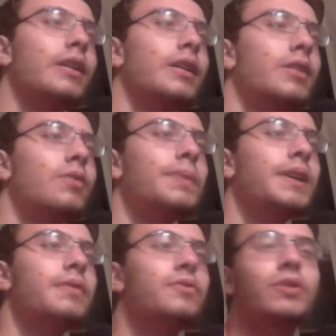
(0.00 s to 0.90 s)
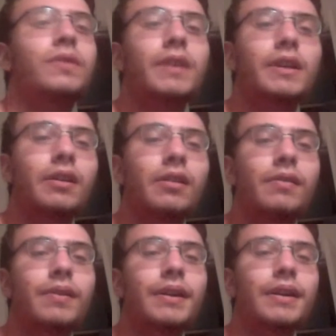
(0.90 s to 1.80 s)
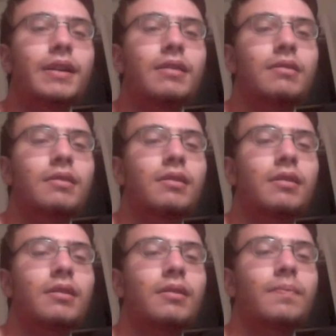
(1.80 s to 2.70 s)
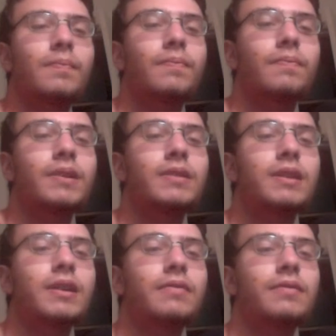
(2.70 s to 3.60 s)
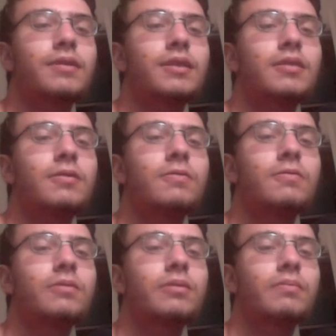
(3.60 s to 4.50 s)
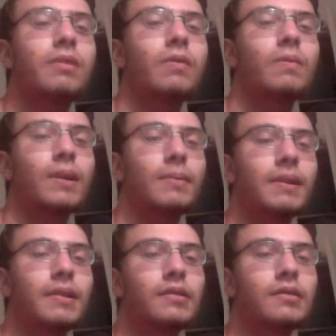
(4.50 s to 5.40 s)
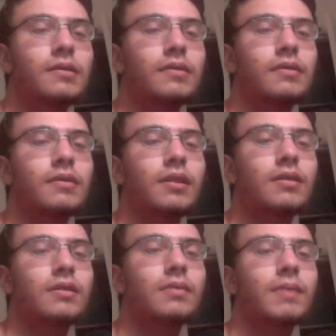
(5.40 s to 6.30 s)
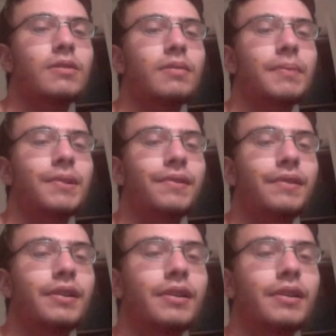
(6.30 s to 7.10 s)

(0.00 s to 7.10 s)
I hope you guys enjoyed the video and um, peace out. See you tomorrow maybe. As on route.